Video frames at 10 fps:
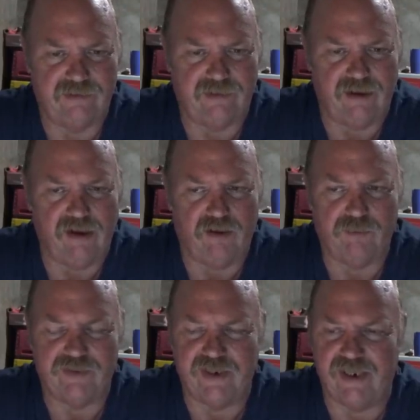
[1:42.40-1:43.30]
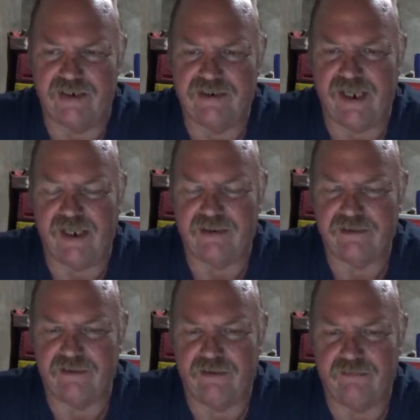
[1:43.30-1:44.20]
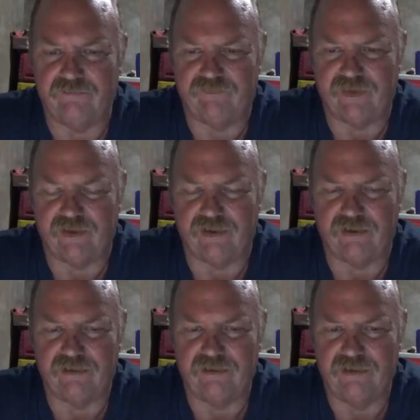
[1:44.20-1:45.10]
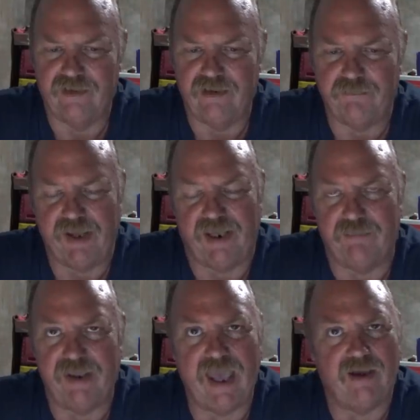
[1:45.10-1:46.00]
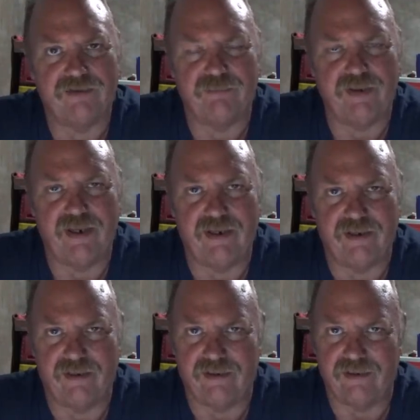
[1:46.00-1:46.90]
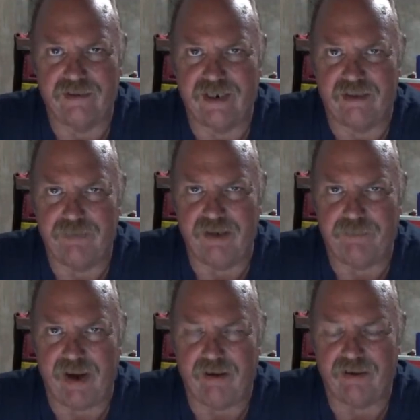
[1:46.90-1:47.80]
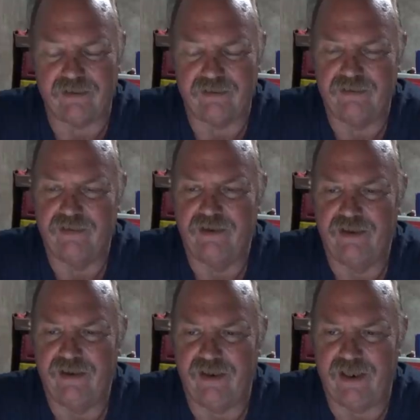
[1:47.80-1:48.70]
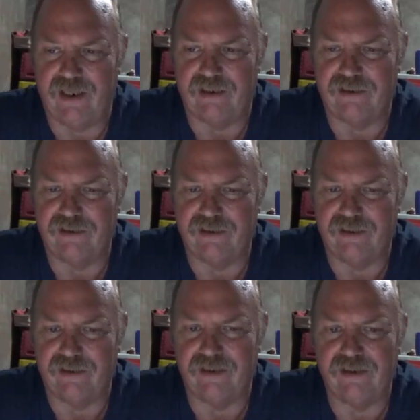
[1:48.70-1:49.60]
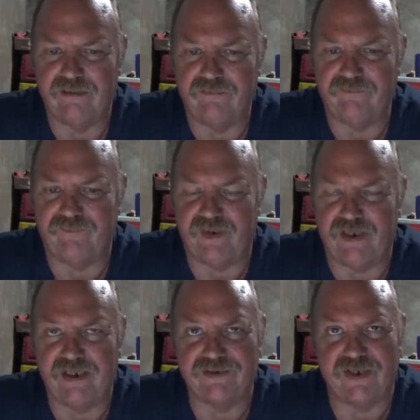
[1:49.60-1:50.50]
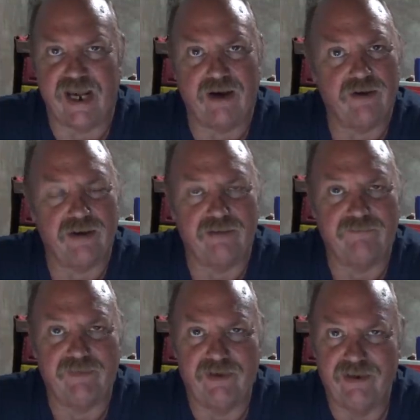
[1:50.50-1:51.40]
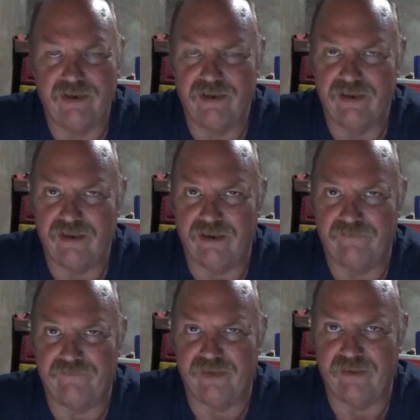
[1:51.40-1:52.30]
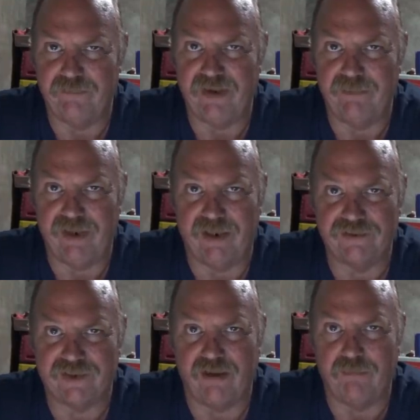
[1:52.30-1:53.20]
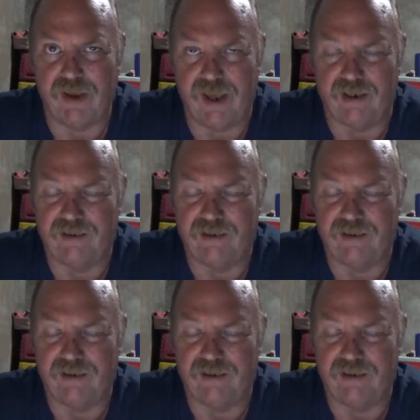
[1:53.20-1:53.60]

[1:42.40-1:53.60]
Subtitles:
all with the intent of making me out to be a deadbeat parent and fit his narrative of me being a scumbag.